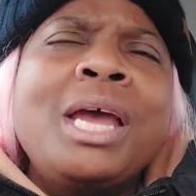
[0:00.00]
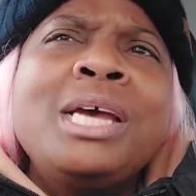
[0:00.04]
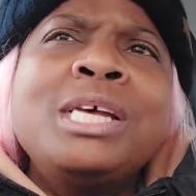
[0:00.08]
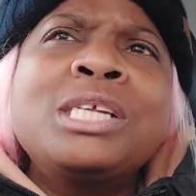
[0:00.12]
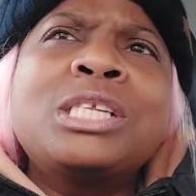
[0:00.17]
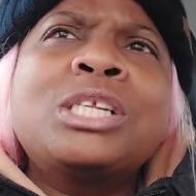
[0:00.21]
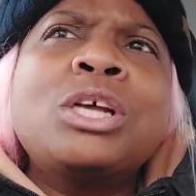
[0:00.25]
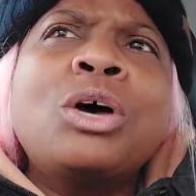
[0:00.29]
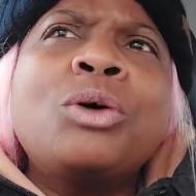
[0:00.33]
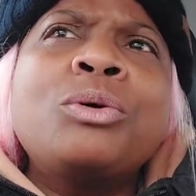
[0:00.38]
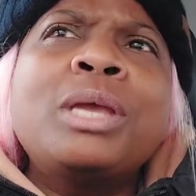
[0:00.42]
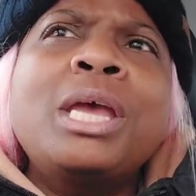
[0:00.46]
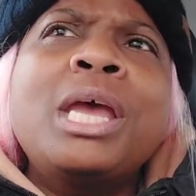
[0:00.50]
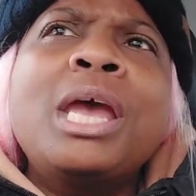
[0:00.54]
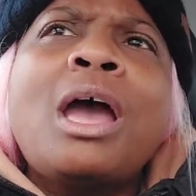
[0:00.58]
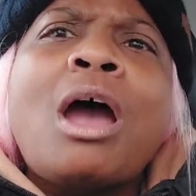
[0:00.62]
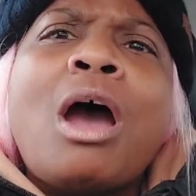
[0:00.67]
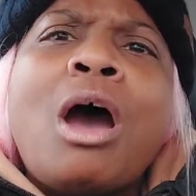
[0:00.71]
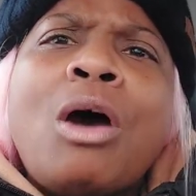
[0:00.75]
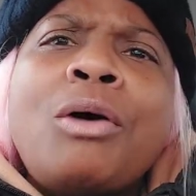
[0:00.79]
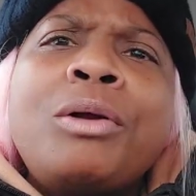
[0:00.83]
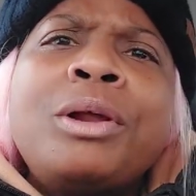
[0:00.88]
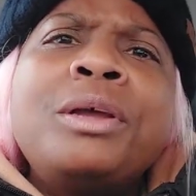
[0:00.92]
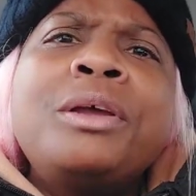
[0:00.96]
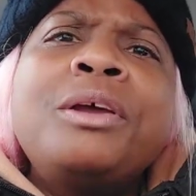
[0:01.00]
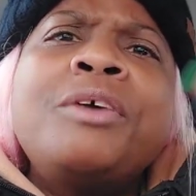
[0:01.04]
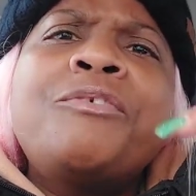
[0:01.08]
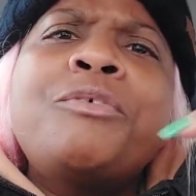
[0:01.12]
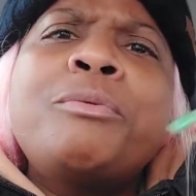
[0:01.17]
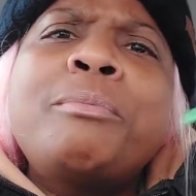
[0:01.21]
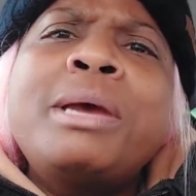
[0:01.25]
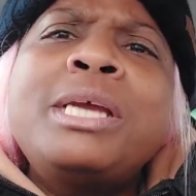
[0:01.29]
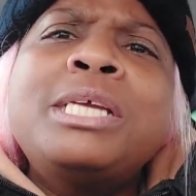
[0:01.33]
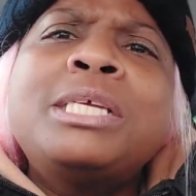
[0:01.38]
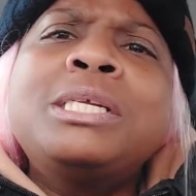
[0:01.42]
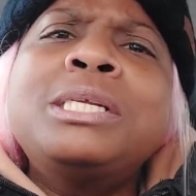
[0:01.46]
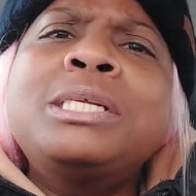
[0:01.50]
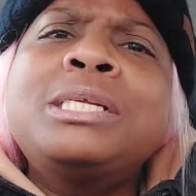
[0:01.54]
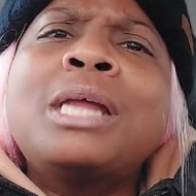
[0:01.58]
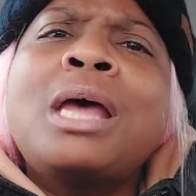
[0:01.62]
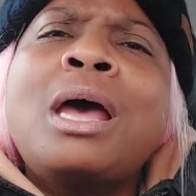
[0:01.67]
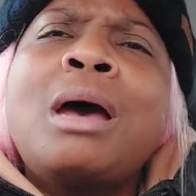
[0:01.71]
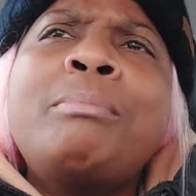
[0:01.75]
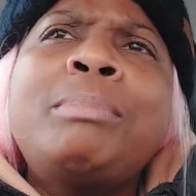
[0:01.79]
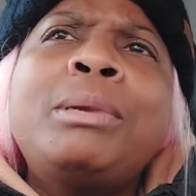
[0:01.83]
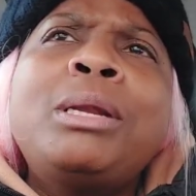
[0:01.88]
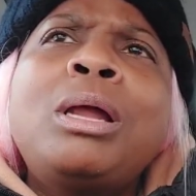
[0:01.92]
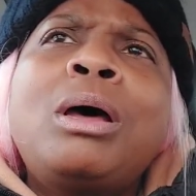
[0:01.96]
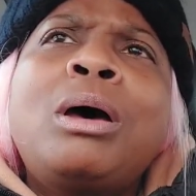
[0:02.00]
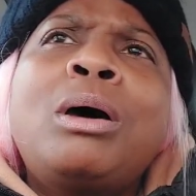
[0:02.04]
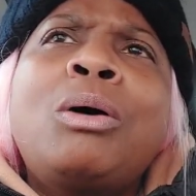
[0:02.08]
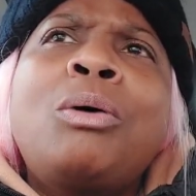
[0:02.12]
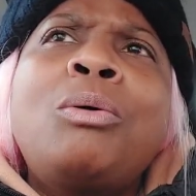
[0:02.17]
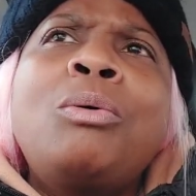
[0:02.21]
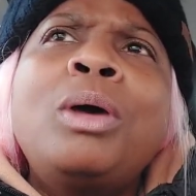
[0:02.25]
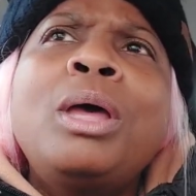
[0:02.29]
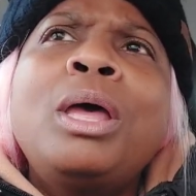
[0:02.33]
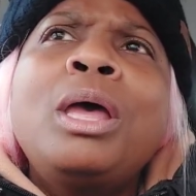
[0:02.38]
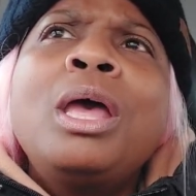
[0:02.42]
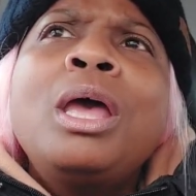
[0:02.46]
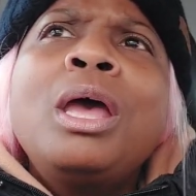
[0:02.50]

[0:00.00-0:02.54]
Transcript: And so, yeah, all that information is down below.